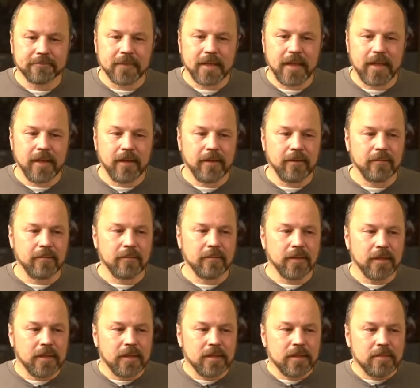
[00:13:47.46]
And
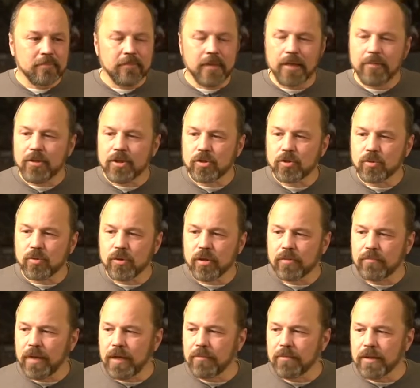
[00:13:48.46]
maybe sooner,
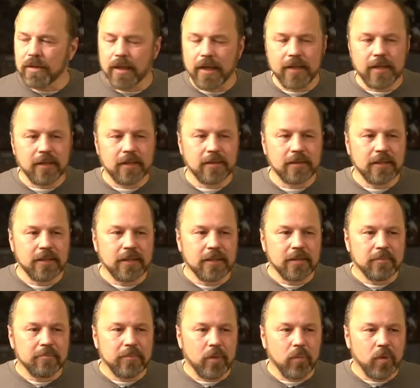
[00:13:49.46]
maybe later,
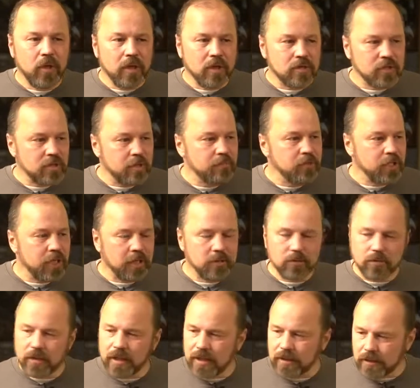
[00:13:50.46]
but we are subject
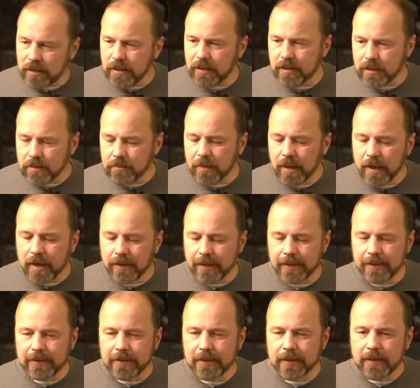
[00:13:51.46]
to that in this
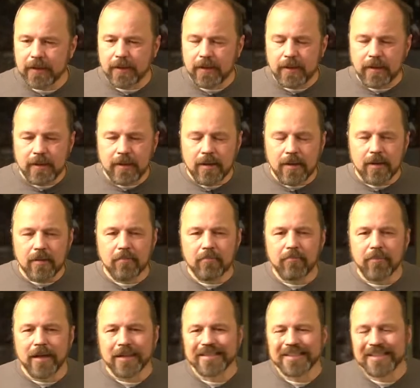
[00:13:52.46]
body.
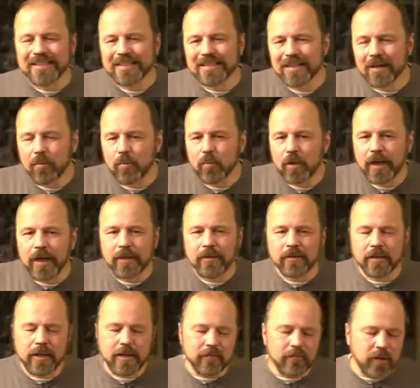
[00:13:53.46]
But in some,
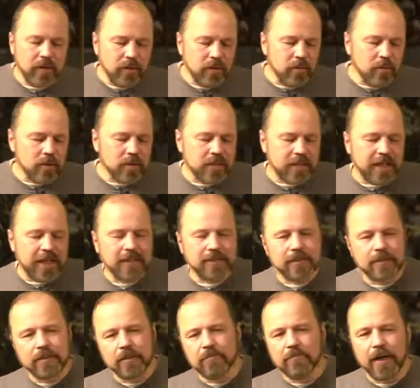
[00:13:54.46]
and, and when you are dead
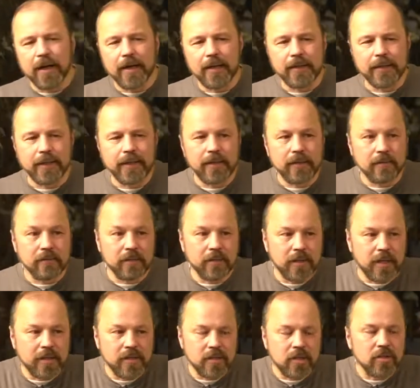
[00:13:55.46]
in the body,
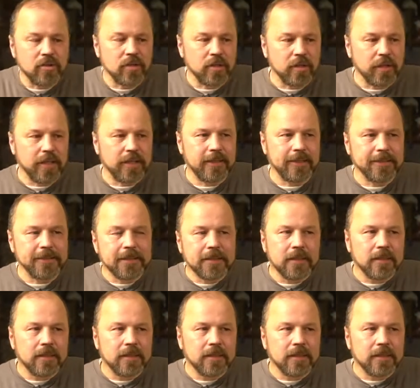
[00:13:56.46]
essentially,